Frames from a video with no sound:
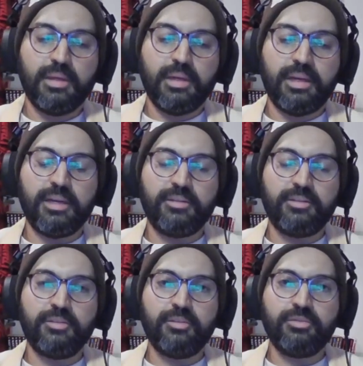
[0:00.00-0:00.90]
And
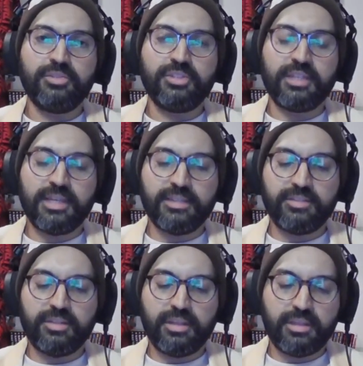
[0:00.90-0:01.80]
just to add
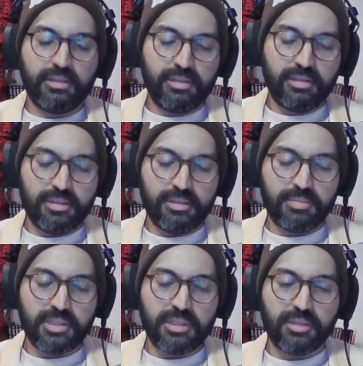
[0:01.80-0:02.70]
to that,
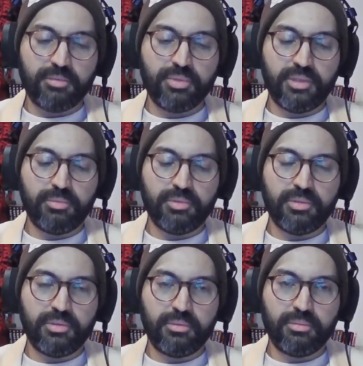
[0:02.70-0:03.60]
I really want
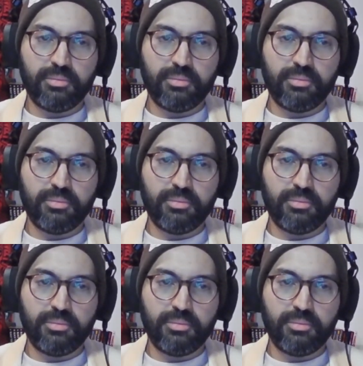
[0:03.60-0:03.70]
to.